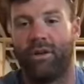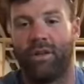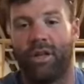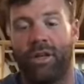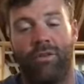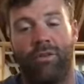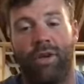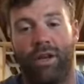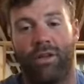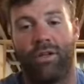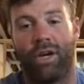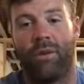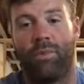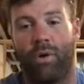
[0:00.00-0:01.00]
Like you got to
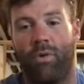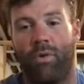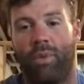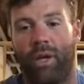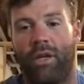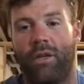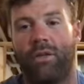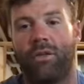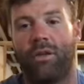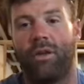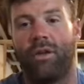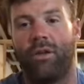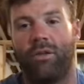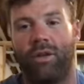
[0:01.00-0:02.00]
chop a whole page.
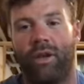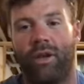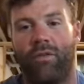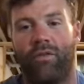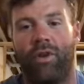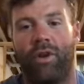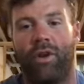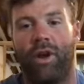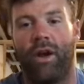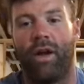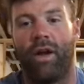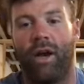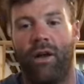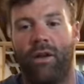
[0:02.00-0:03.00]
You got to figure
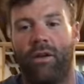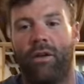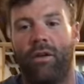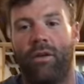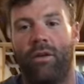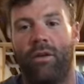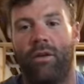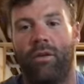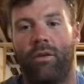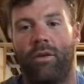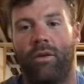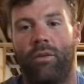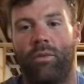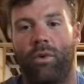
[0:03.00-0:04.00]
out how to
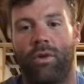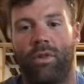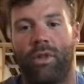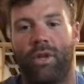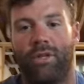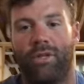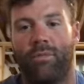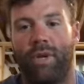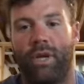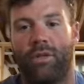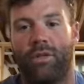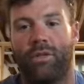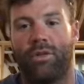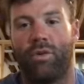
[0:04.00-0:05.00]
word things to make
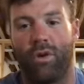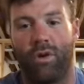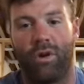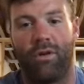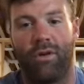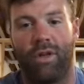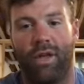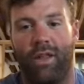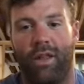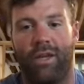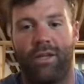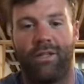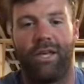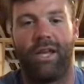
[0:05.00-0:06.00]
it shorter and
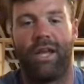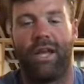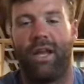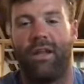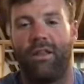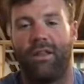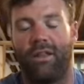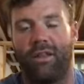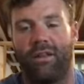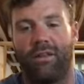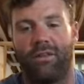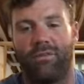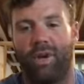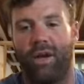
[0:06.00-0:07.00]
like take anything that
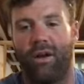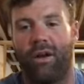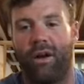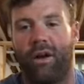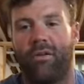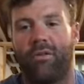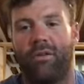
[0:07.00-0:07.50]
doesn't matter out.